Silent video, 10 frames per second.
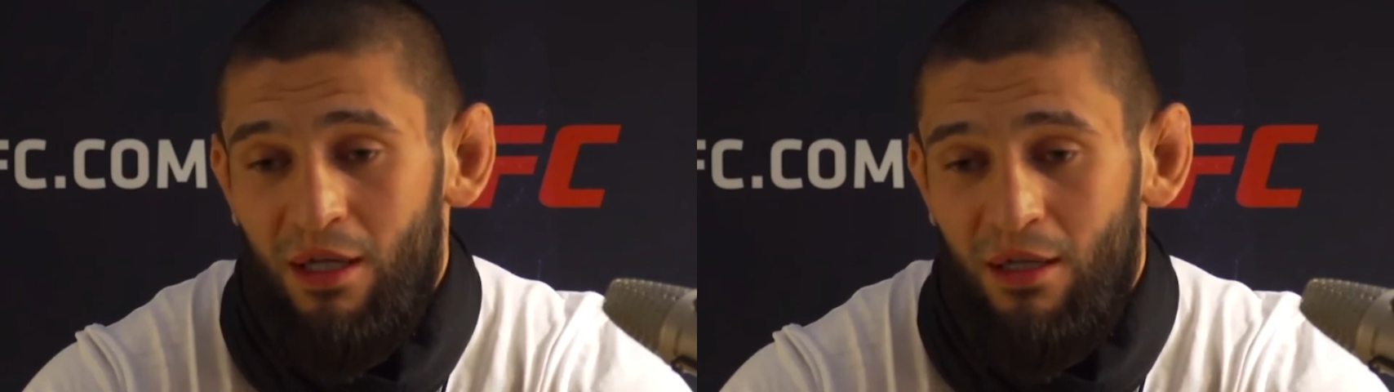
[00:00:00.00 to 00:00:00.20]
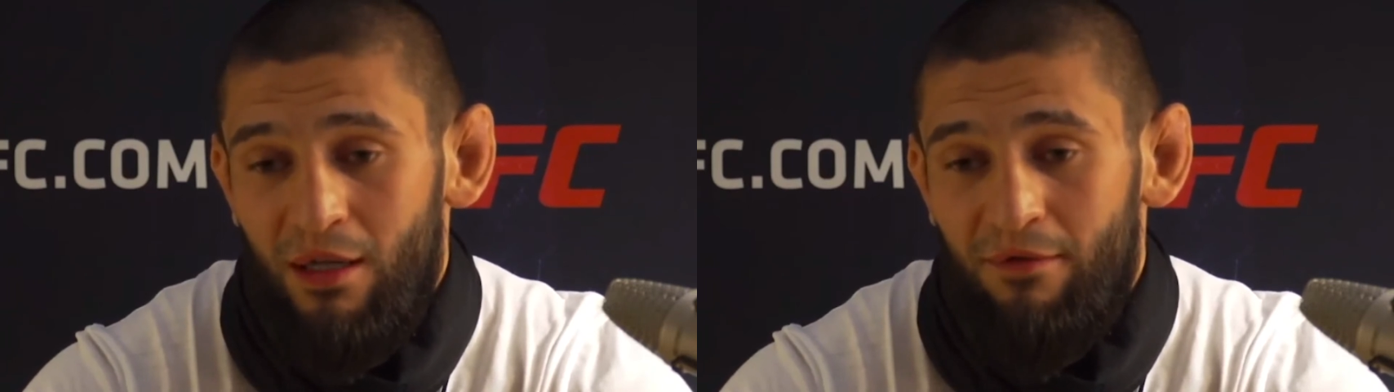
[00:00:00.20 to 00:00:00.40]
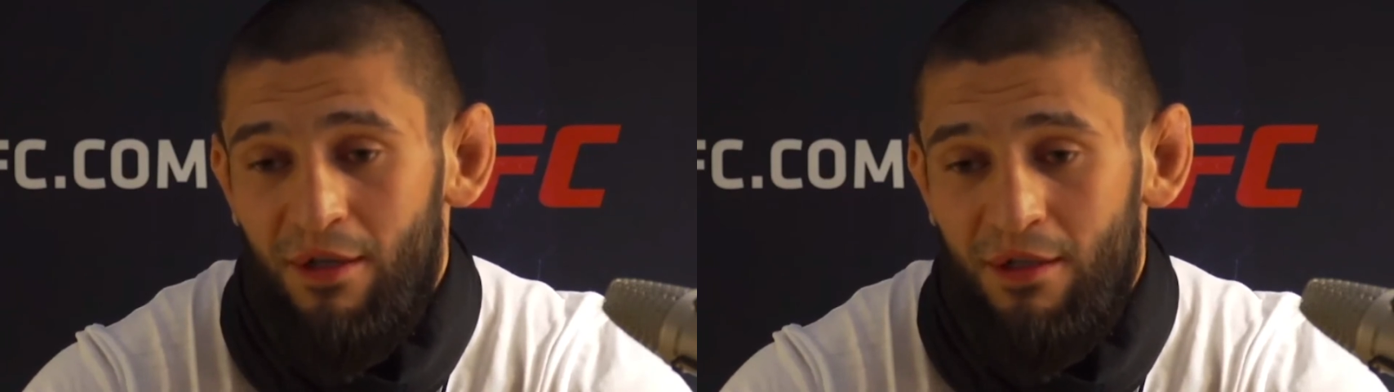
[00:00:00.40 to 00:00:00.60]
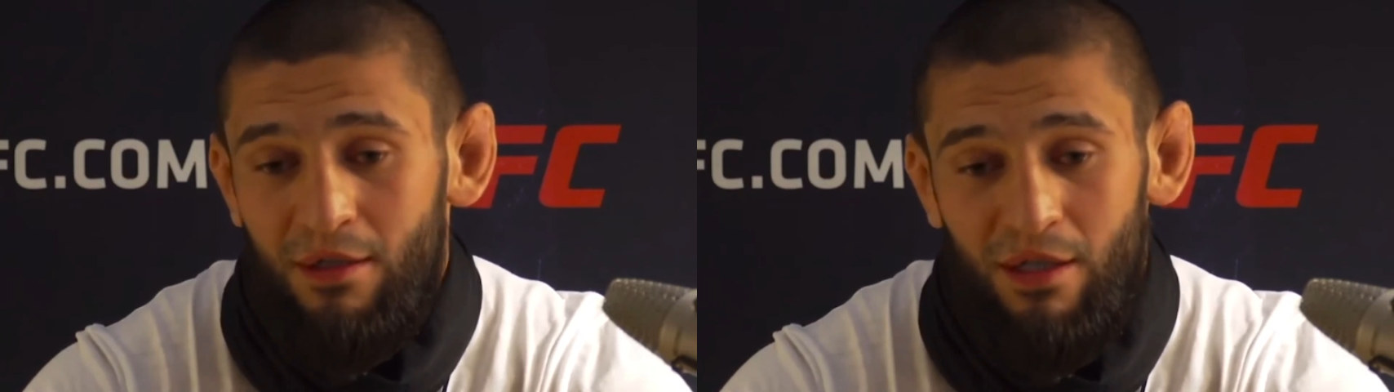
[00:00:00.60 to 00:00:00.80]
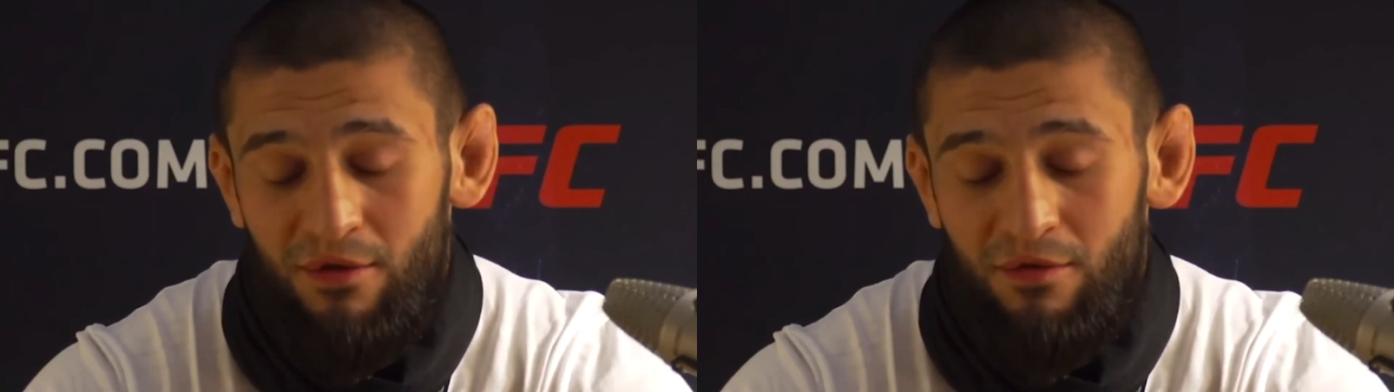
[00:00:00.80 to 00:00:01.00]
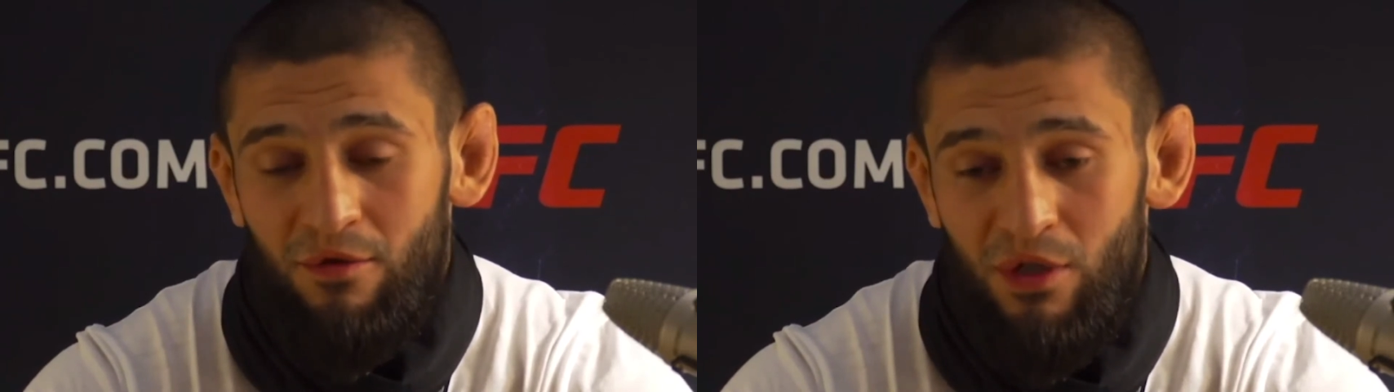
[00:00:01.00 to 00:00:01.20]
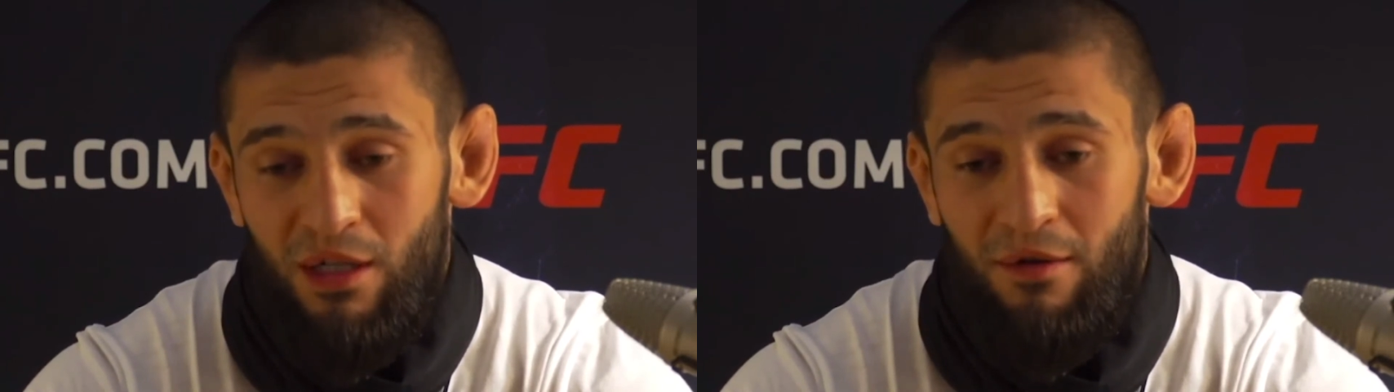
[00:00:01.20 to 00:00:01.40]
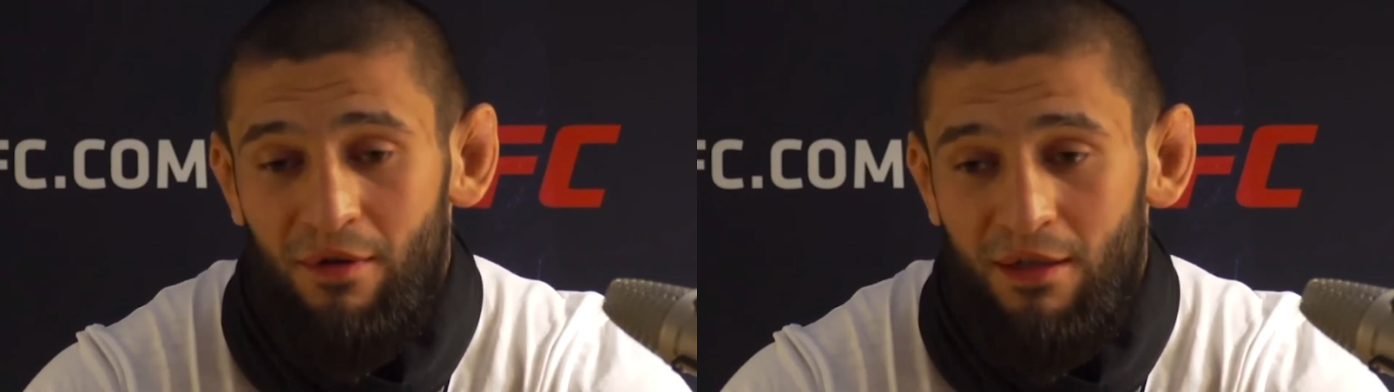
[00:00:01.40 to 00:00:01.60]
like I fighting. These were
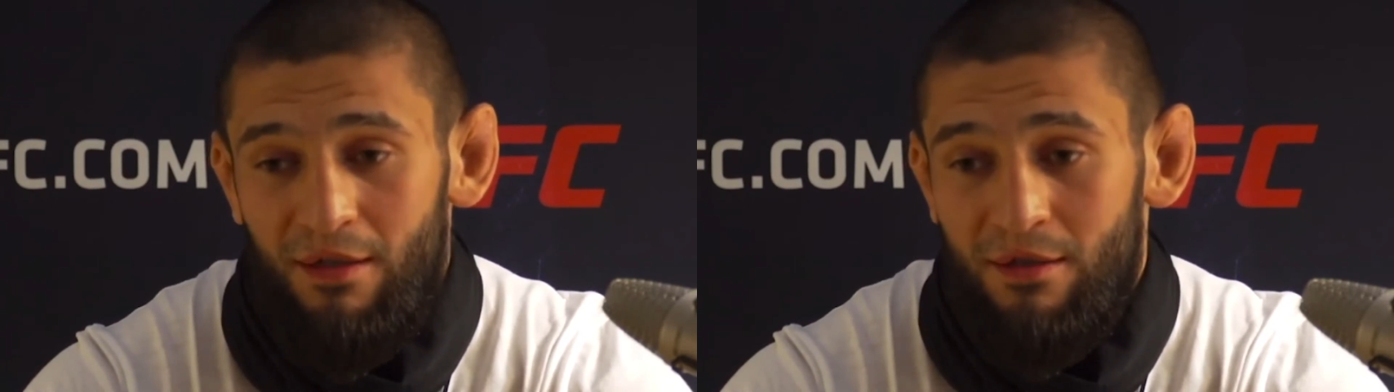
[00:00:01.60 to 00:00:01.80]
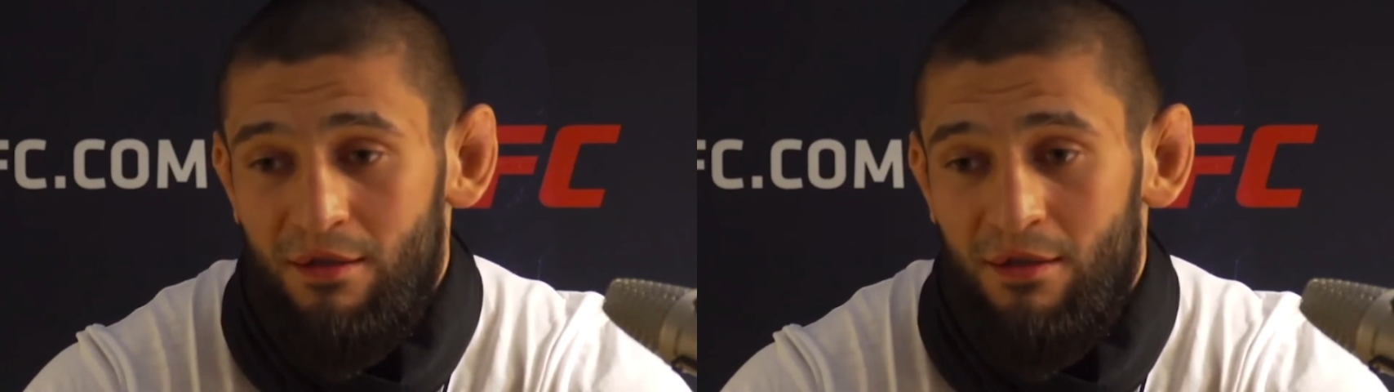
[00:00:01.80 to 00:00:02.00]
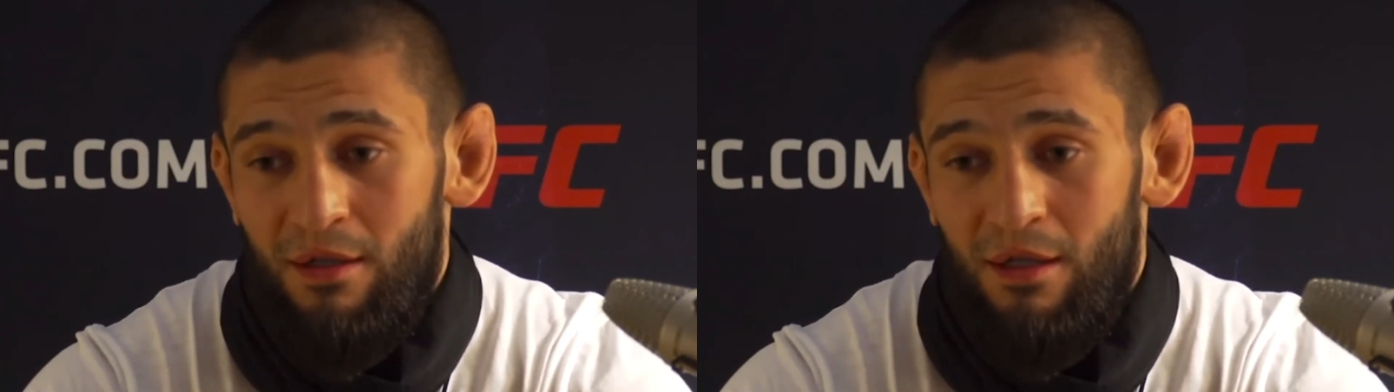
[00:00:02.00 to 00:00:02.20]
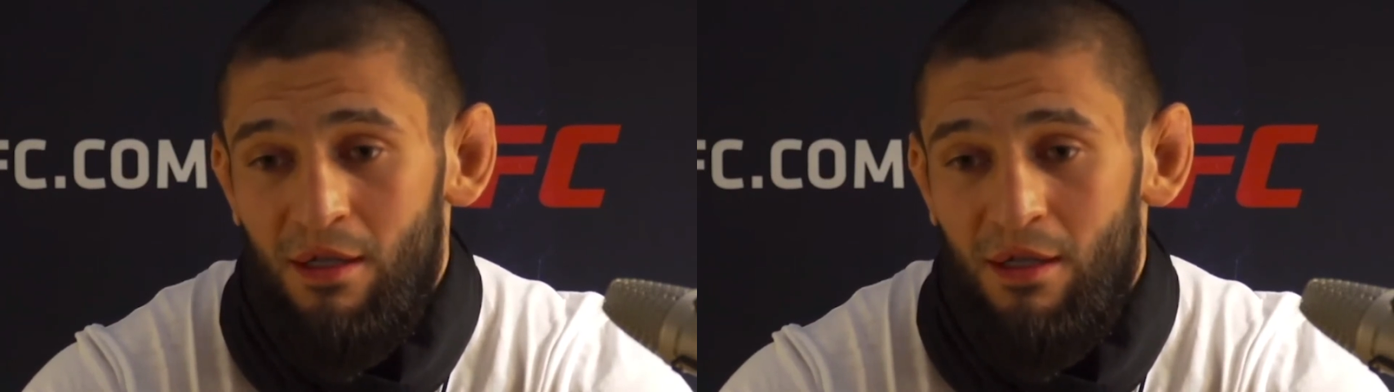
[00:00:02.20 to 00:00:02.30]
real fighters.